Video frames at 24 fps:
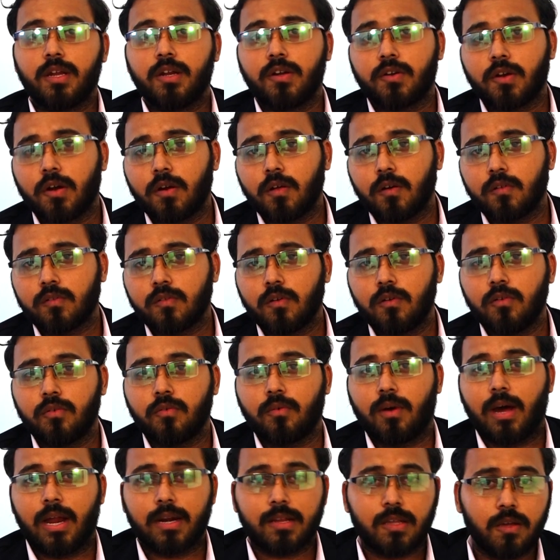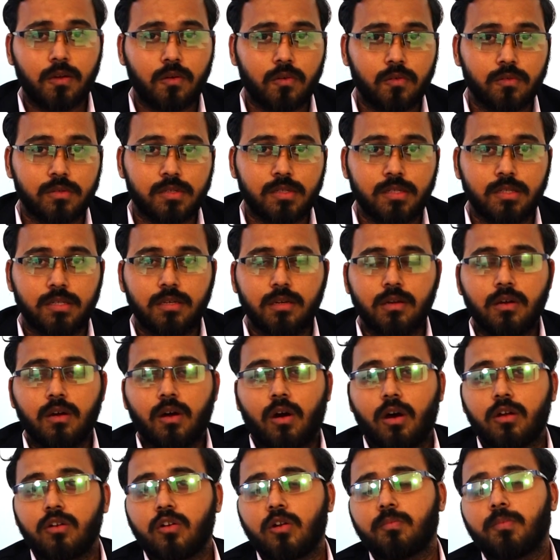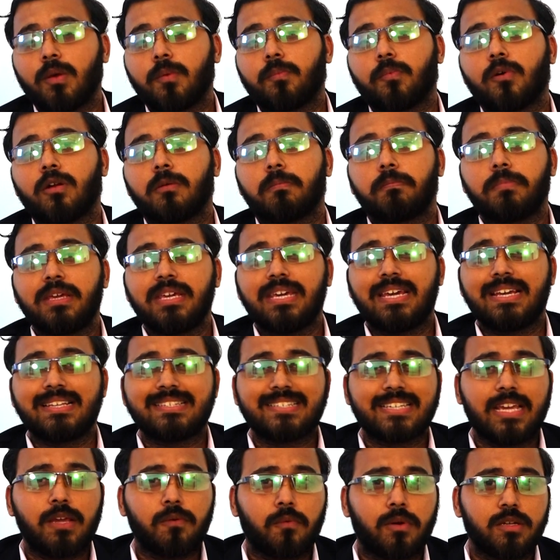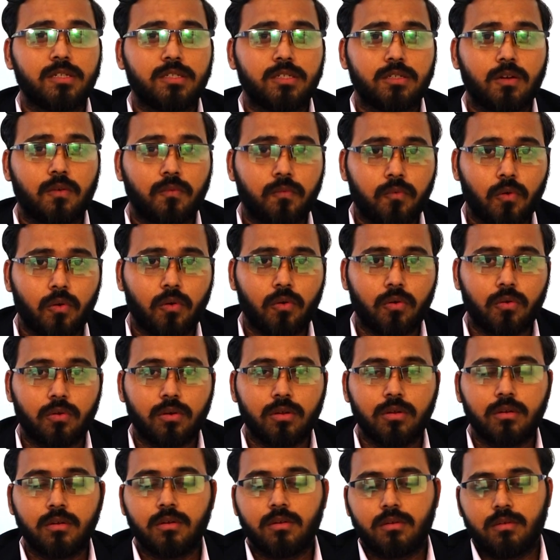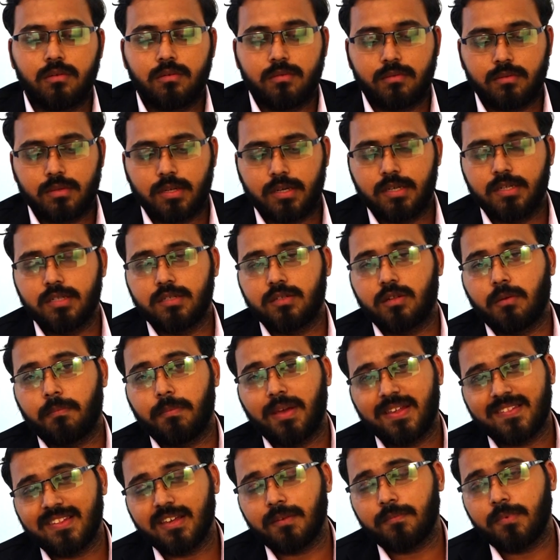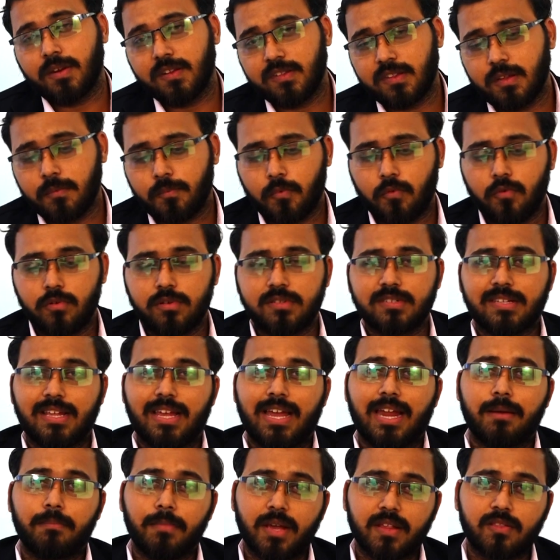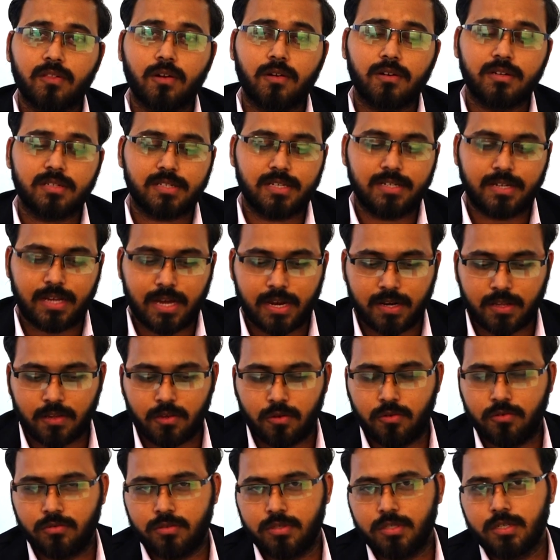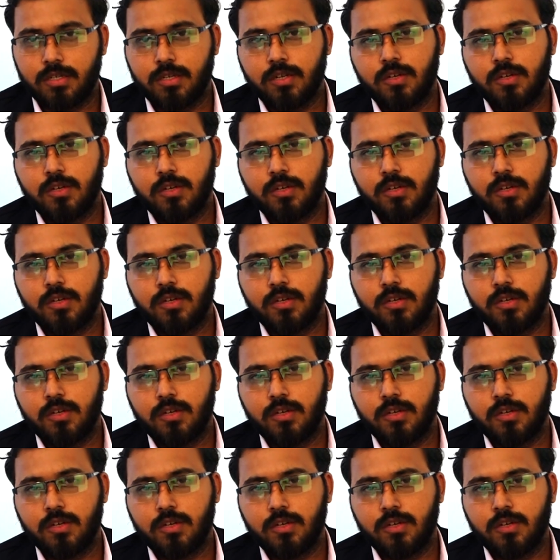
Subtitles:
Introduction to Archaeology on our paper PHI 104, that is the basic principles and methods in archaeology.